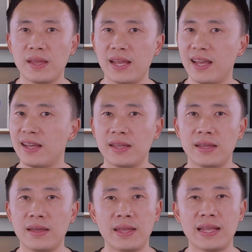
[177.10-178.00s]
And
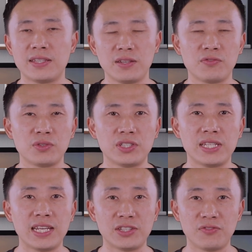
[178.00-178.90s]
that's it for
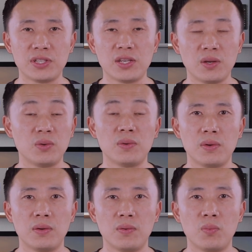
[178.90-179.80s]
today's video.
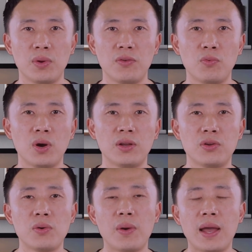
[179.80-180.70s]
We've
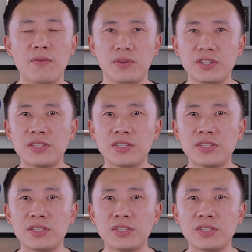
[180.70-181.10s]
walked through every